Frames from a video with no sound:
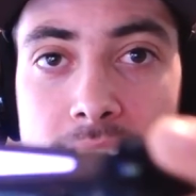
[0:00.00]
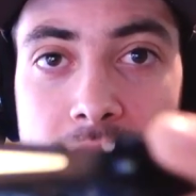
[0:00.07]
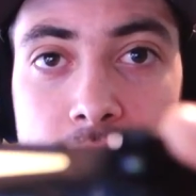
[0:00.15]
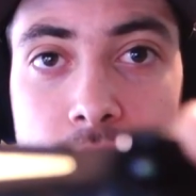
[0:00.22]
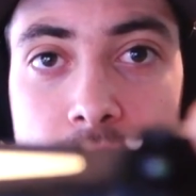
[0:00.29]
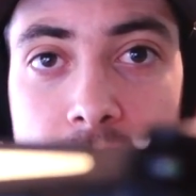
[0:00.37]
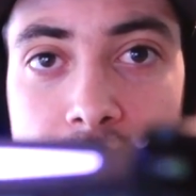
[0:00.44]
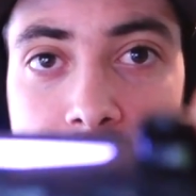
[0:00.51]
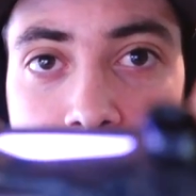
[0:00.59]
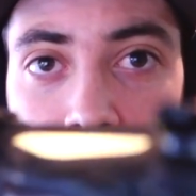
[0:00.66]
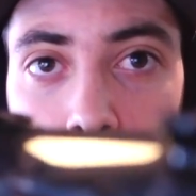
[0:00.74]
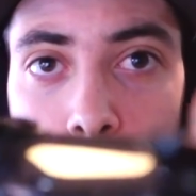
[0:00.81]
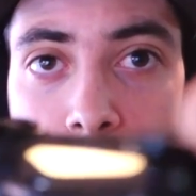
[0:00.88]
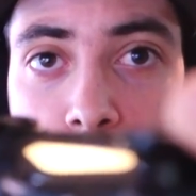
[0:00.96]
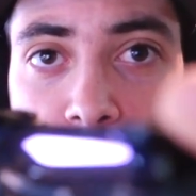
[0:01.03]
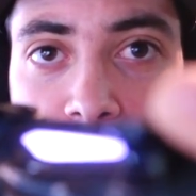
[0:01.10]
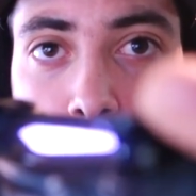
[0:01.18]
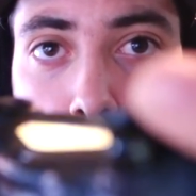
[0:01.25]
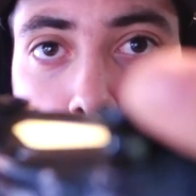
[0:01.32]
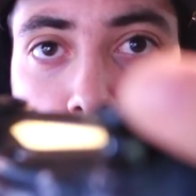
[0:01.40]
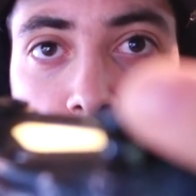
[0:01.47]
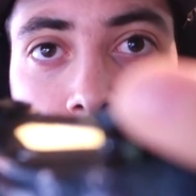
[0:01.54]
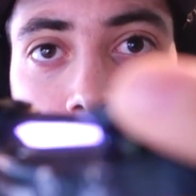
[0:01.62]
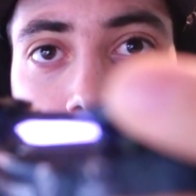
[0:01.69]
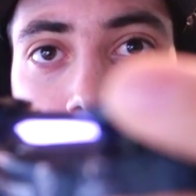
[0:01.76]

As you can see, the range of motion,